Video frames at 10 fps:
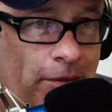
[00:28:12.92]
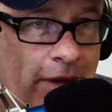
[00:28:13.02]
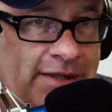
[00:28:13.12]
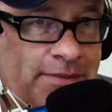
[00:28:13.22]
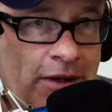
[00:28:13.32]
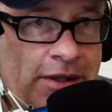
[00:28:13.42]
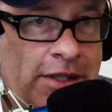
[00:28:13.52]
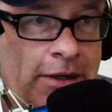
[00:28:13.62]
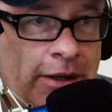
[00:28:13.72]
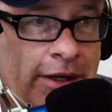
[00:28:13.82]

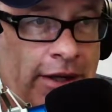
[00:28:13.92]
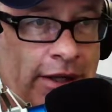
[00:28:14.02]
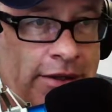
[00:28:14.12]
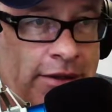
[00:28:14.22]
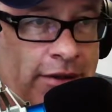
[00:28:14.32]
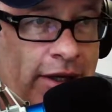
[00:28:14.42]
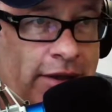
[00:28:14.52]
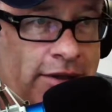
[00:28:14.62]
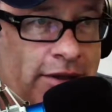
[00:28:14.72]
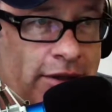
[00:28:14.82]
ex-military that
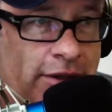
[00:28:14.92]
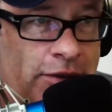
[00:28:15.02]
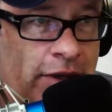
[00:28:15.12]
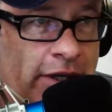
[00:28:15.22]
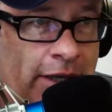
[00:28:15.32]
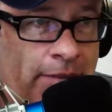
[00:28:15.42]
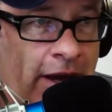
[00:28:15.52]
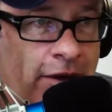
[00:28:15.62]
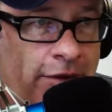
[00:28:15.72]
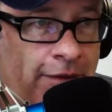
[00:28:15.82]
trying to get
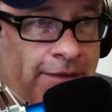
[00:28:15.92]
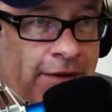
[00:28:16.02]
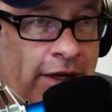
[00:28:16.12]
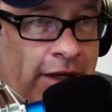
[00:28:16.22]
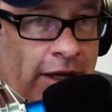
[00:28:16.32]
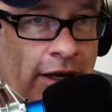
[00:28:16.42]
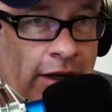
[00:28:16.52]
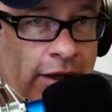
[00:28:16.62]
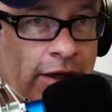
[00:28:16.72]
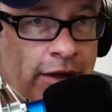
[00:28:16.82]
back on their feet, get
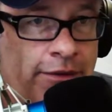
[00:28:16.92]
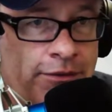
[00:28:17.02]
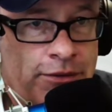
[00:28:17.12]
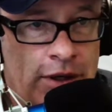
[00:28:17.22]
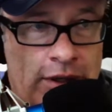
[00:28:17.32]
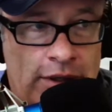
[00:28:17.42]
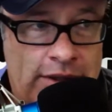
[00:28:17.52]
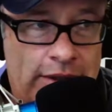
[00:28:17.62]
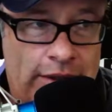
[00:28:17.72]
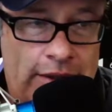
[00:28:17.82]
out of drugs,
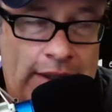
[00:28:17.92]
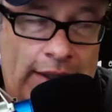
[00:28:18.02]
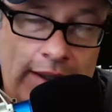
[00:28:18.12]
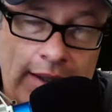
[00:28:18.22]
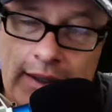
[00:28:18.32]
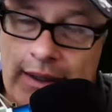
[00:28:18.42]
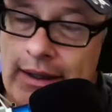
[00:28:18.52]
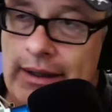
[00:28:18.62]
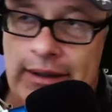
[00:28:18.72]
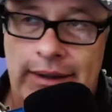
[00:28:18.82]
and
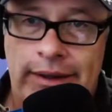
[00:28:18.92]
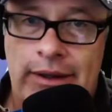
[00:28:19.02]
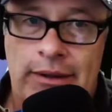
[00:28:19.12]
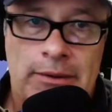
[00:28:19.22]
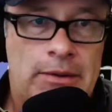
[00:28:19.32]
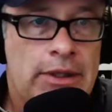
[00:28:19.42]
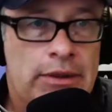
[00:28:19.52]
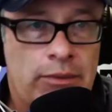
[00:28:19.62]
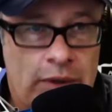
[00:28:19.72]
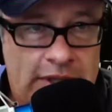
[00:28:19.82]

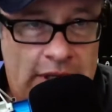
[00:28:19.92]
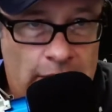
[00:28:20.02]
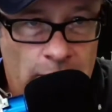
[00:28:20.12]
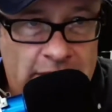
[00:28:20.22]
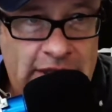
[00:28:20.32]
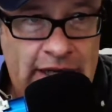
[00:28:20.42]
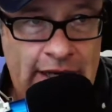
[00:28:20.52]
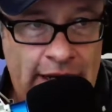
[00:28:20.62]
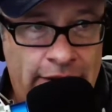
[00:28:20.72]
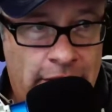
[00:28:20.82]
and once they get
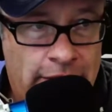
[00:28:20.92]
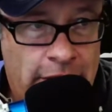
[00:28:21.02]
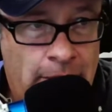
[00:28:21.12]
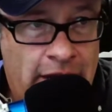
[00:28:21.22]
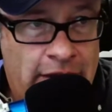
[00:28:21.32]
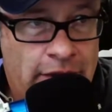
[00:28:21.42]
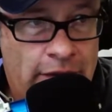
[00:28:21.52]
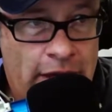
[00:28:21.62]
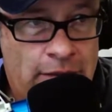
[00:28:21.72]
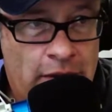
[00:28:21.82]
out of there, they go back into
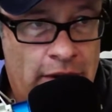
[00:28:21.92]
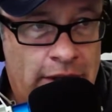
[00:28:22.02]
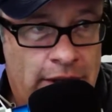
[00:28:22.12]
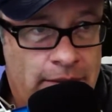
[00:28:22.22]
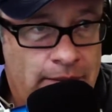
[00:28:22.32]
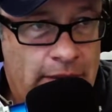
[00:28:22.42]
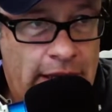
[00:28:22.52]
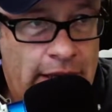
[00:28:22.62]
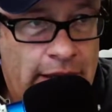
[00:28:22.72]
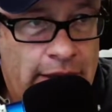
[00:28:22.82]
that community.
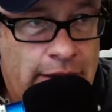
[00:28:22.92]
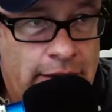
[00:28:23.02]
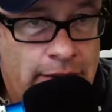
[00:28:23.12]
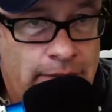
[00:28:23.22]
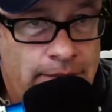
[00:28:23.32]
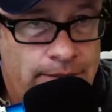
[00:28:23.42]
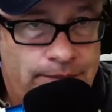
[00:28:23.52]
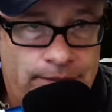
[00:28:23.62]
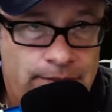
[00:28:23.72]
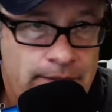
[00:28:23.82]
And
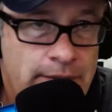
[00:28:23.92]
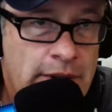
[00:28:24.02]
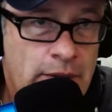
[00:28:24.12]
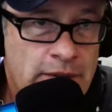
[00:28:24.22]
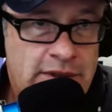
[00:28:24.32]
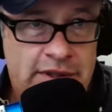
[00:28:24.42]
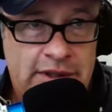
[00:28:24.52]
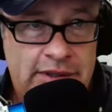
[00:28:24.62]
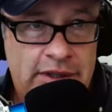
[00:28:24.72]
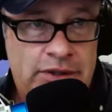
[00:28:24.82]
what's the
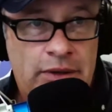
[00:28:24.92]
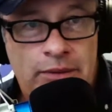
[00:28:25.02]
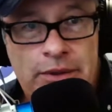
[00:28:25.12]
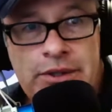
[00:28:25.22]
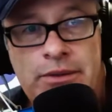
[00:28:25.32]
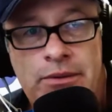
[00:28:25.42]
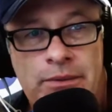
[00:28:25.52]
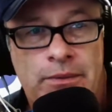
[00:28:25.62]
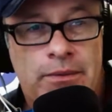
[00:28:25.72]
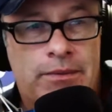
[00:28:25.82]
success rate once you